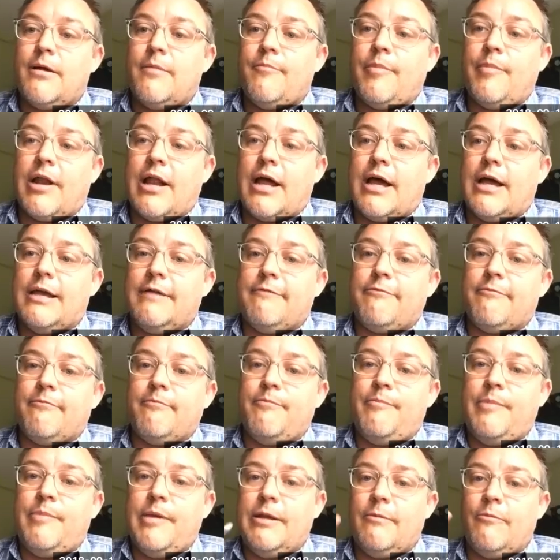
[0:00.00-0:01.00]
But I've
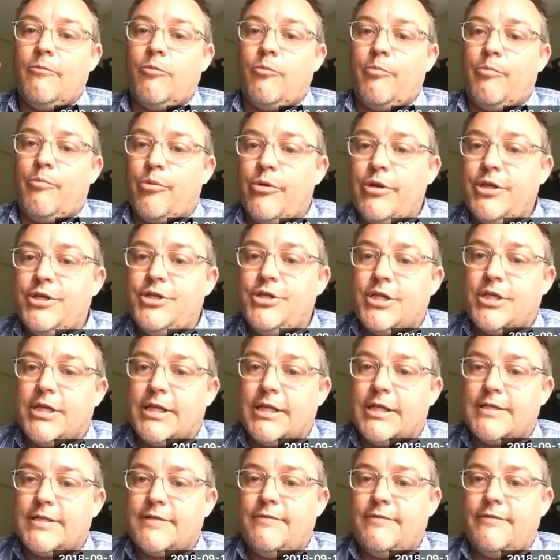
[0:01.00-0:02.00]
been bridging
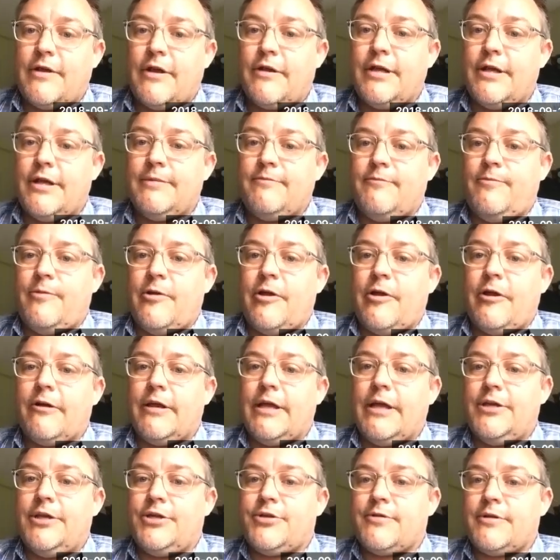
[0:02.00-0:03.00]
this very,
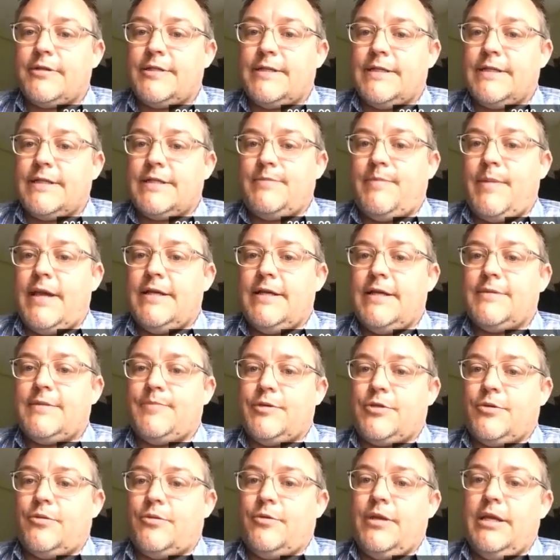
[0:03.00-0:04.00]
very interesting space
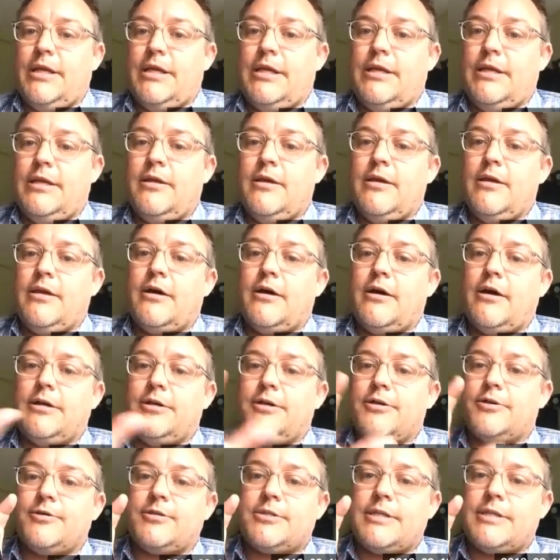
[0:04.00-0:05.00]
between
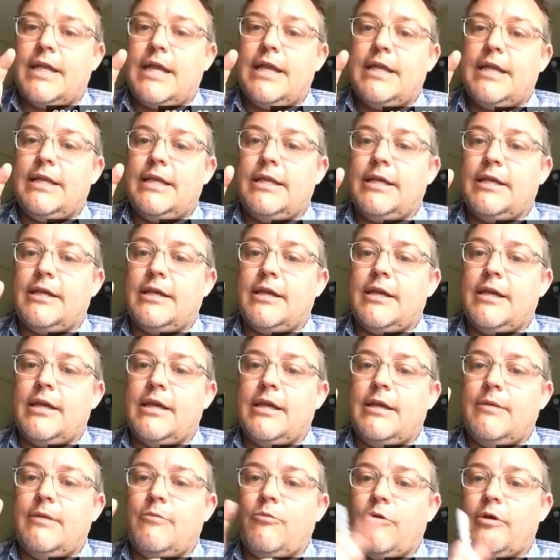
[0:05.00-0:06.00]
understanding
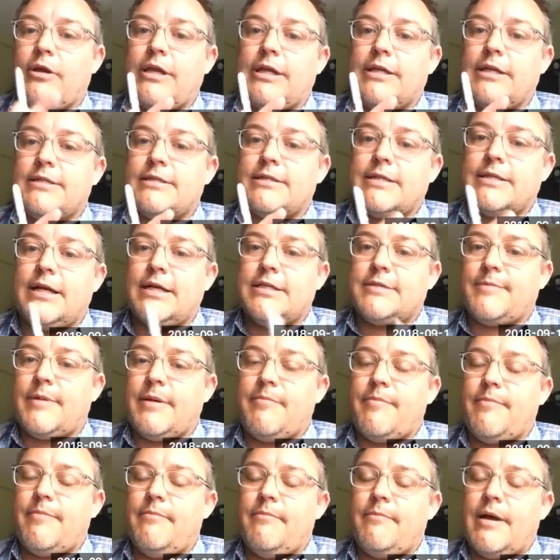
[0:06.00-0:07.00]
and working in science.
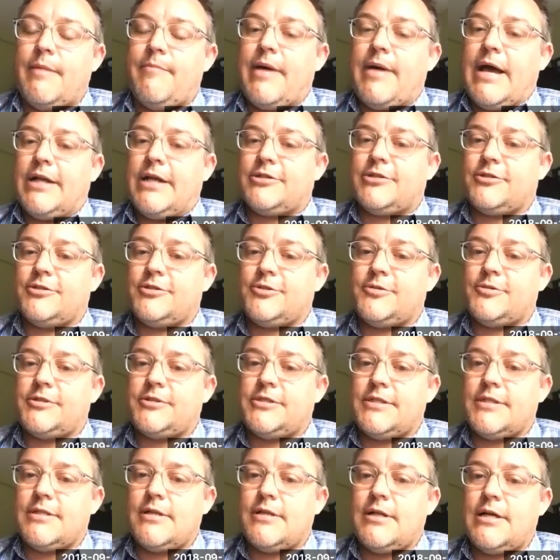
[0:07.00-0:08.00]
My bachelor's was
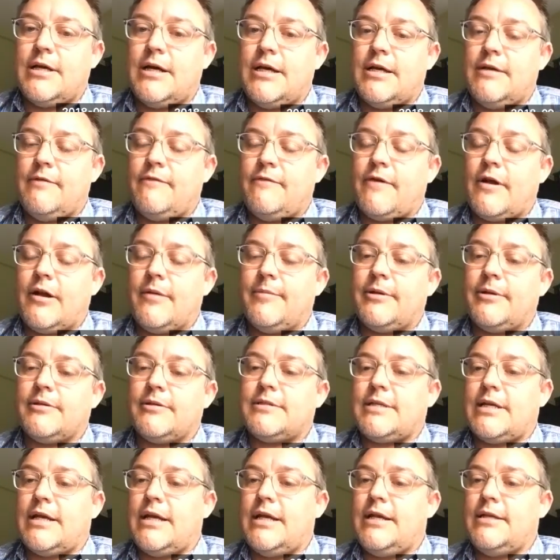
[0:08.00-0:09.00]
in environmental
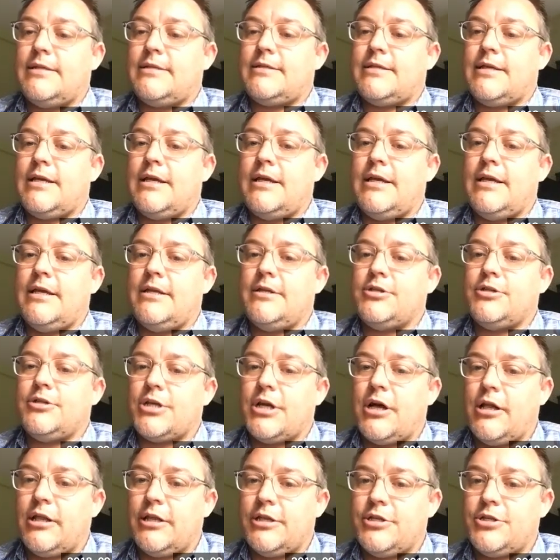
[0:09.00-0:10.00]
science and
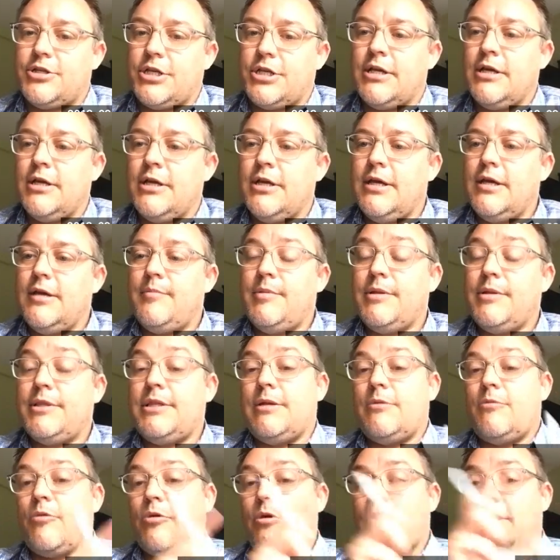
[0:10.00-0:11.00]
geology, but
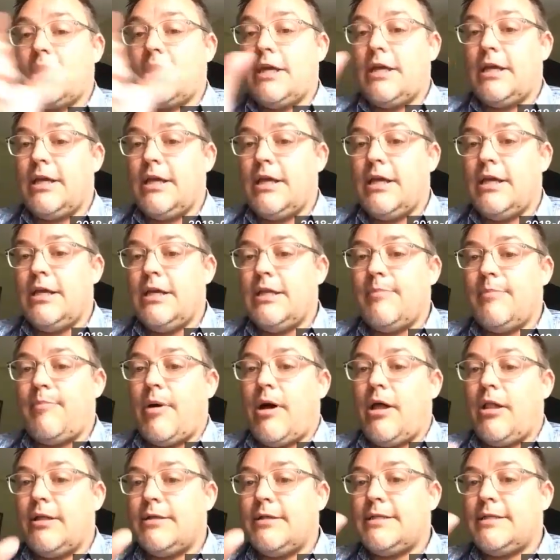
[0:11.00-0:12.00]
then working in the
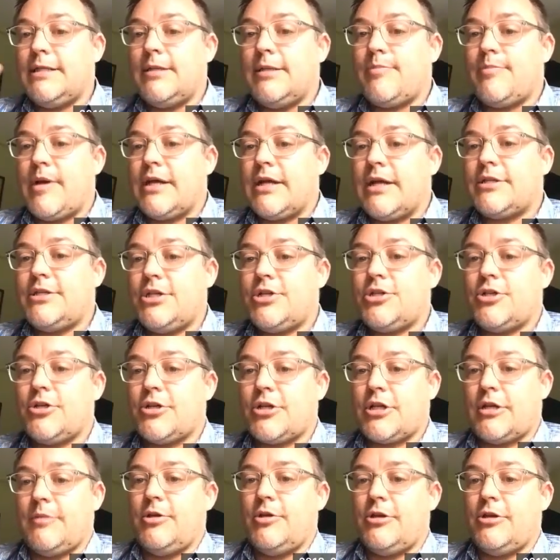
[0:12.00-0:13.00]
policy and the practitioner
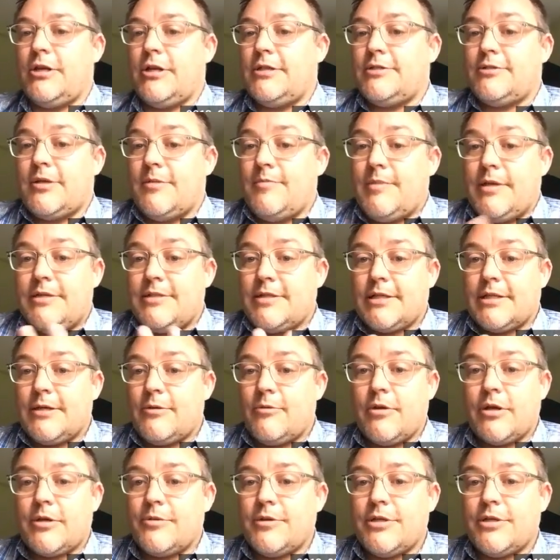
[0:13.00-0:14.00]
community. So I basically
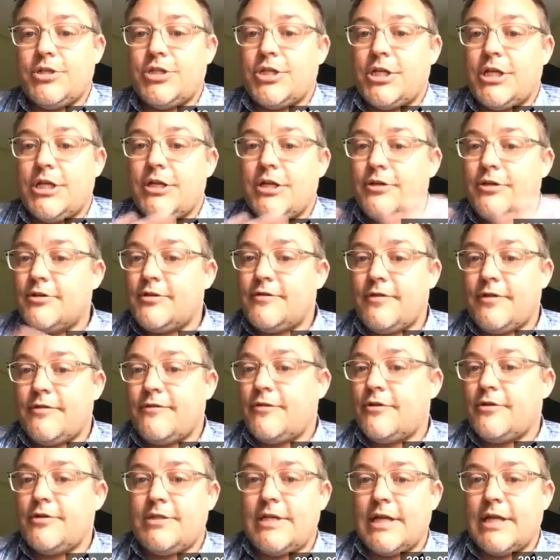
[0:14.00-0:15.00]
worked with engineers for the
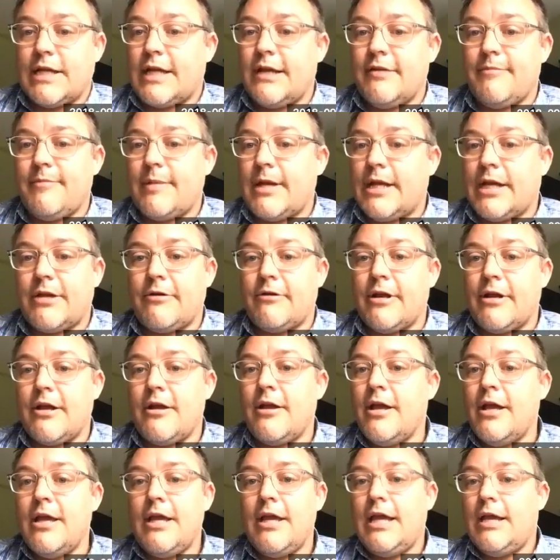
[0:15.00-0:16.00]
first decade of my career
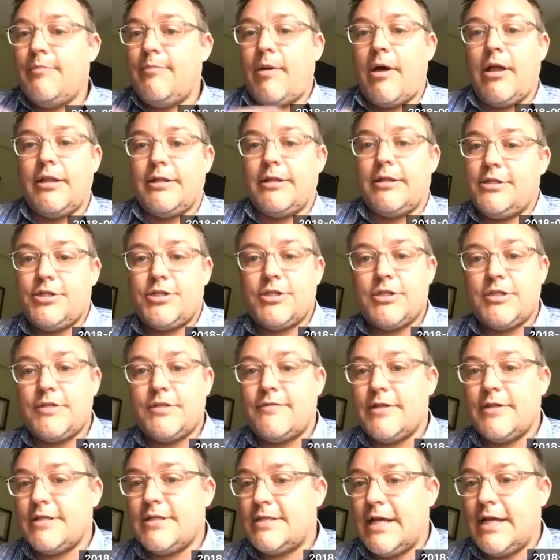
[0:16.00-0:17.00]
and politicians
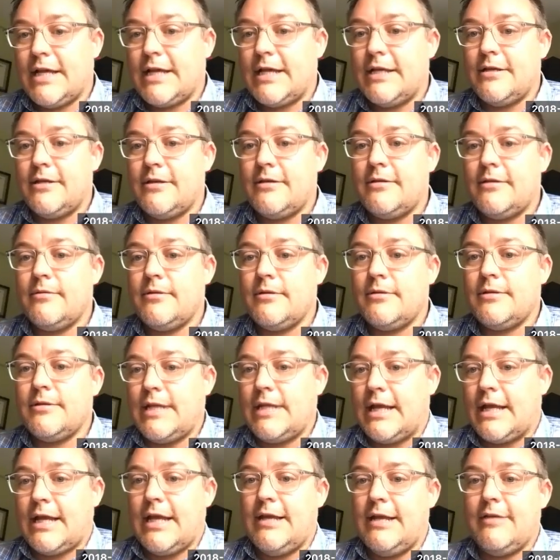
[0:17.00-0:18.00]
for the second
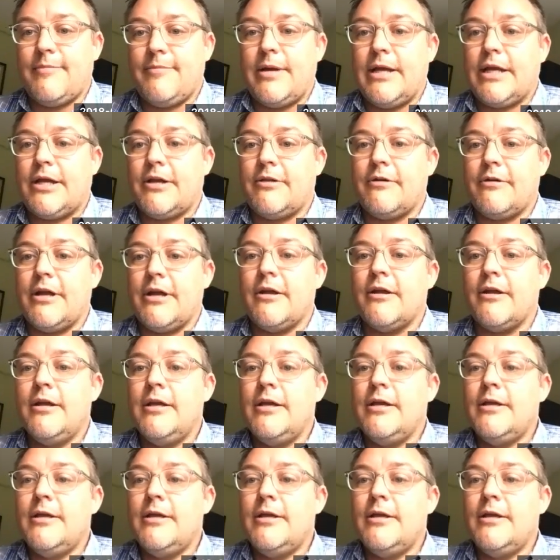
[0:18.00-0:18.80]
decade of my career.